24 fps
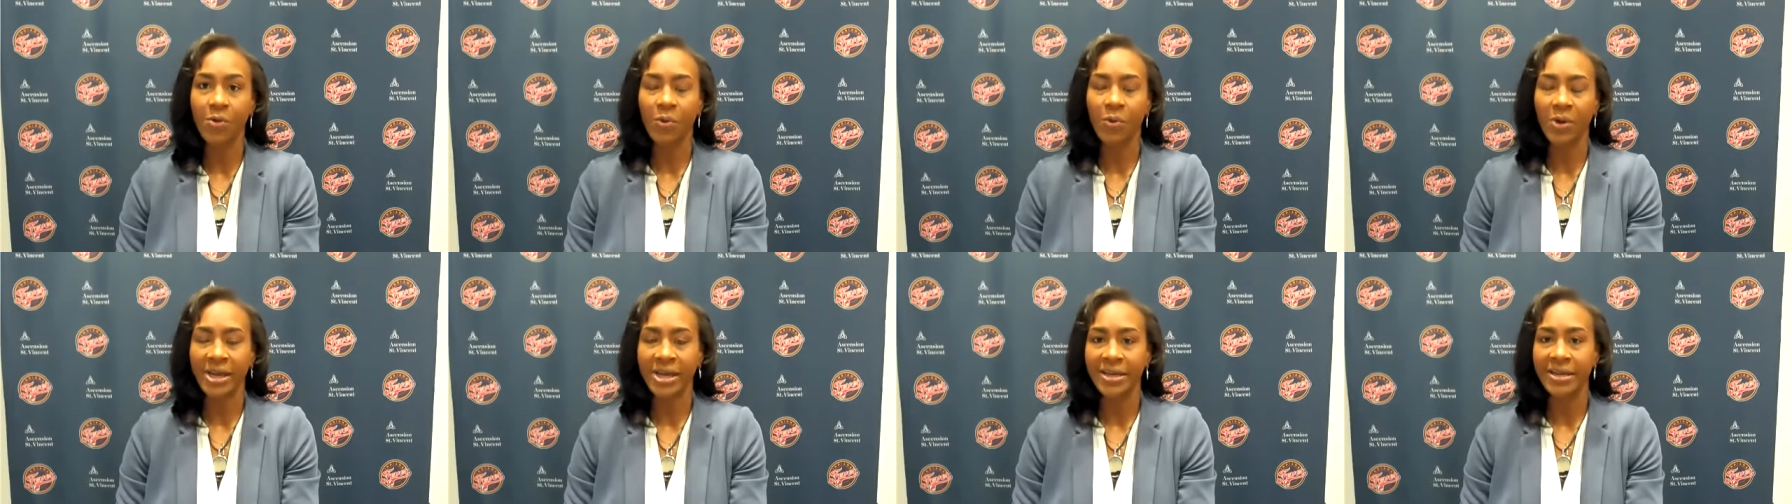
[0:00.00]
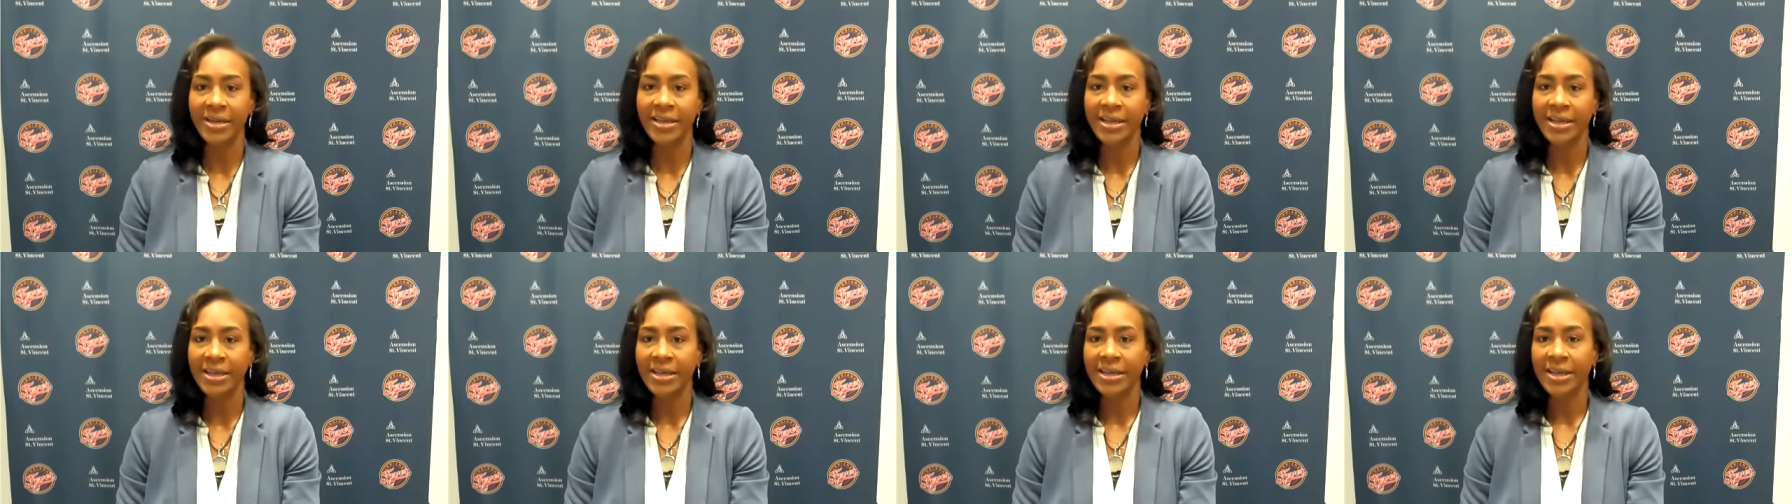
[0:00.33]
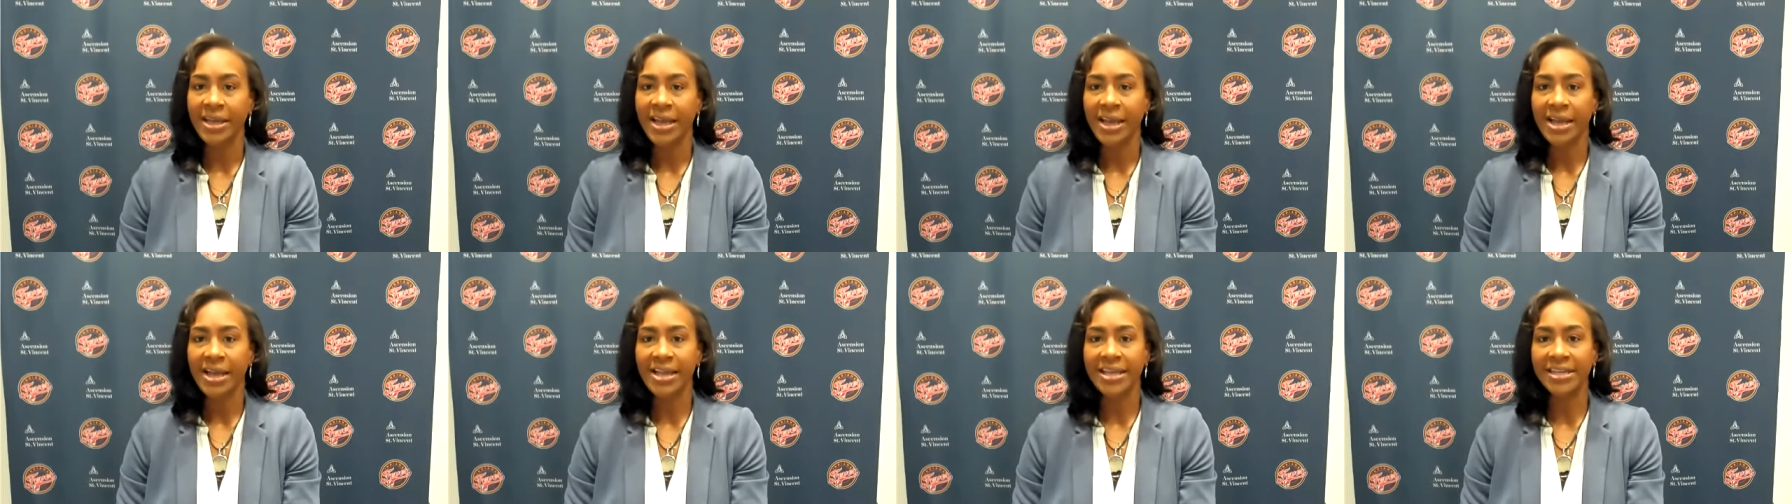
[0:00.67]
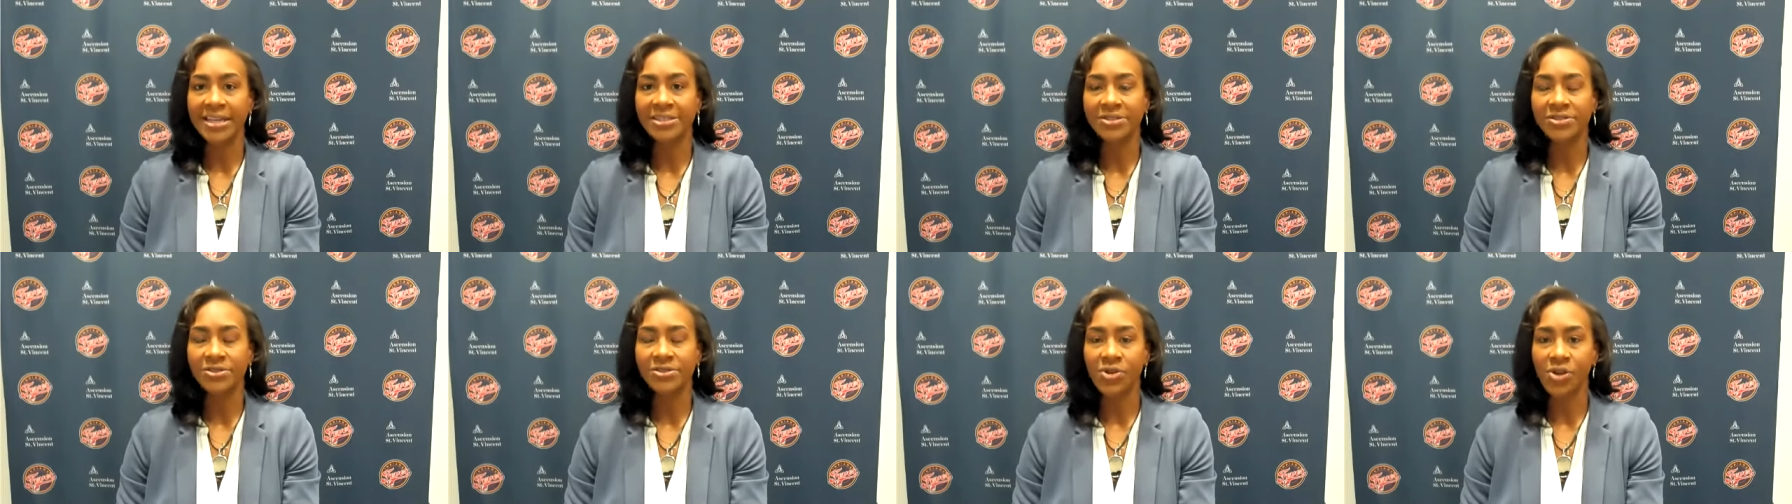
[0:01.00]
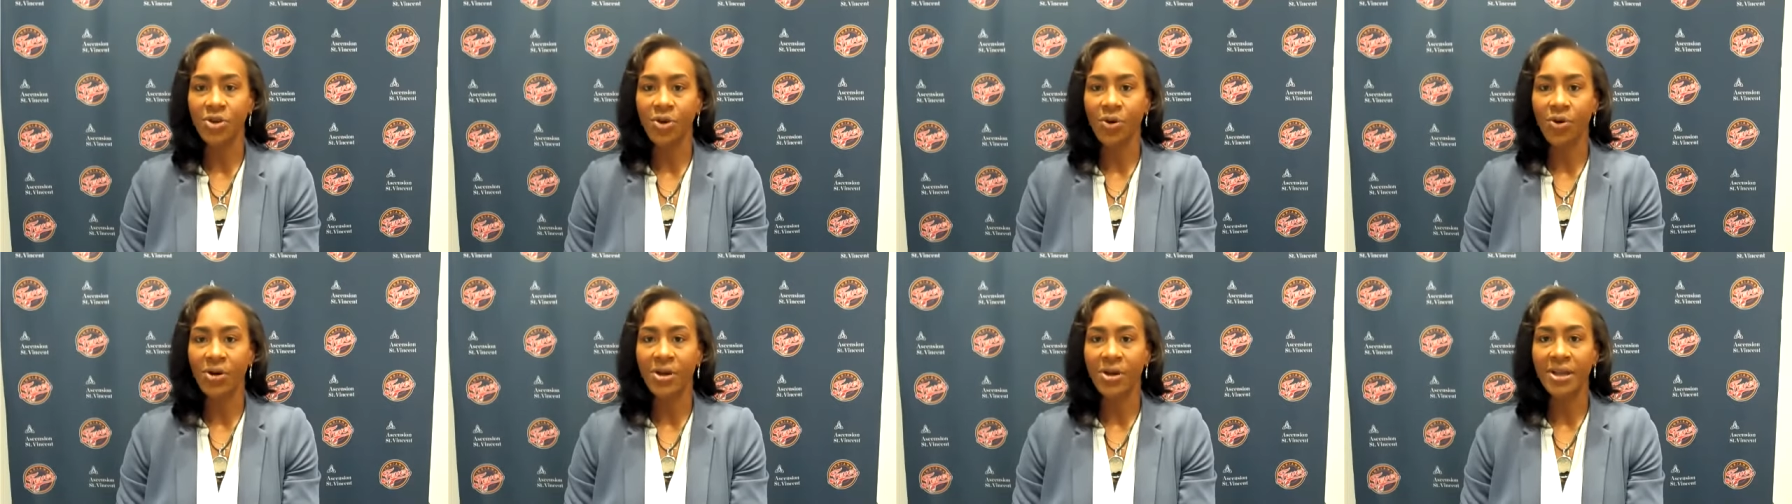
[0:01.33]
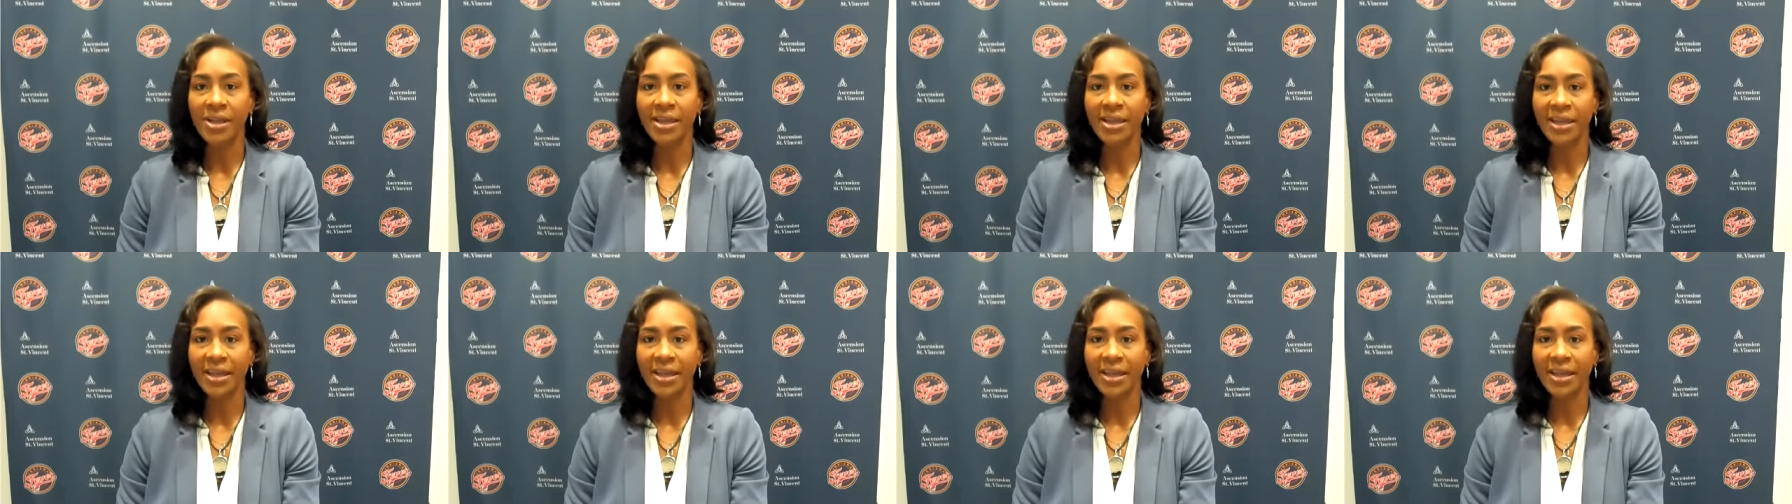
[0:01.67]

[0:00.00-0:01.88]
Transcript: win against New York.